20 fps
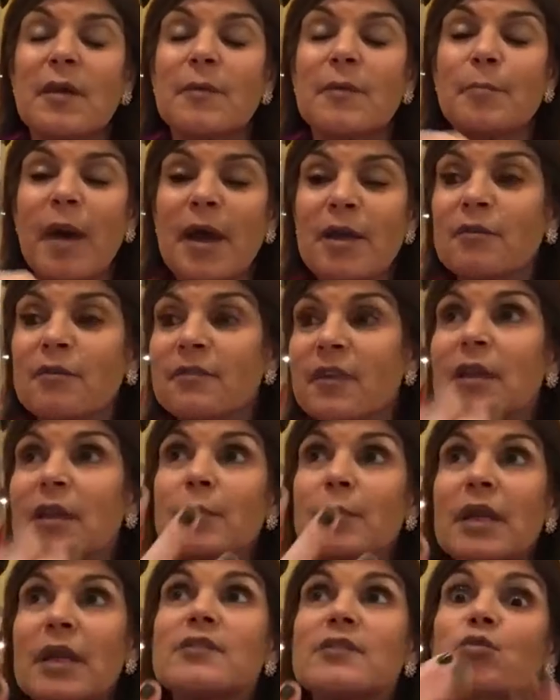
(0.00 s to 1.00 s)

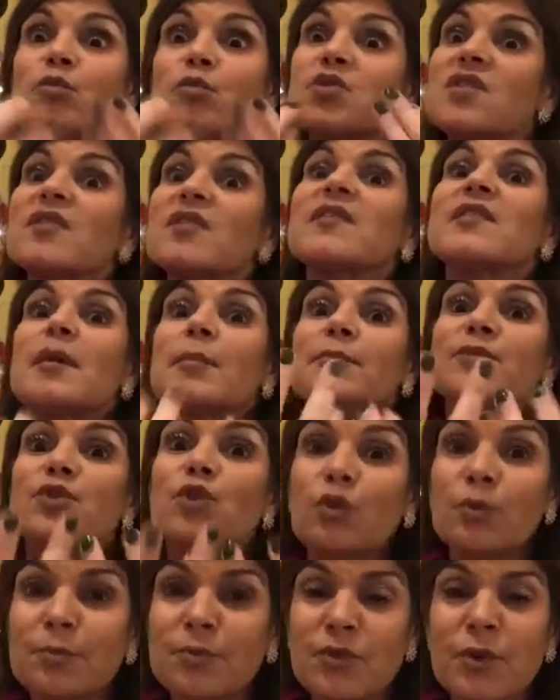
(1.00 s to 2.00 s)
bioavailability, which is the
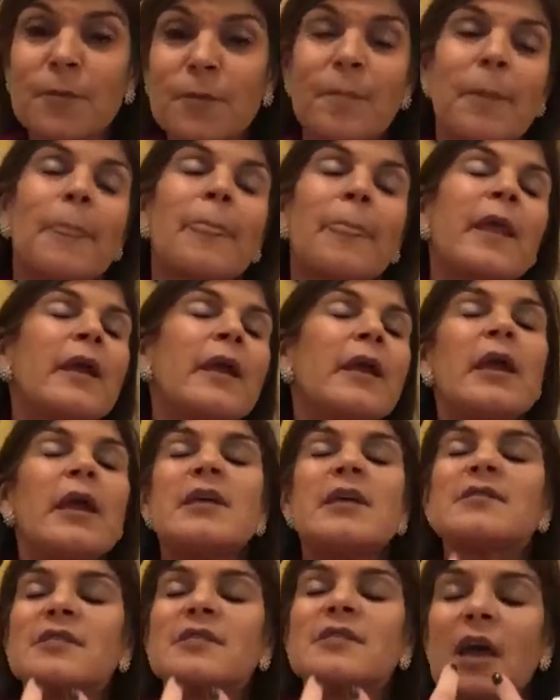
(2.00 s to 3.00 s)
absorption, mm-hmm. is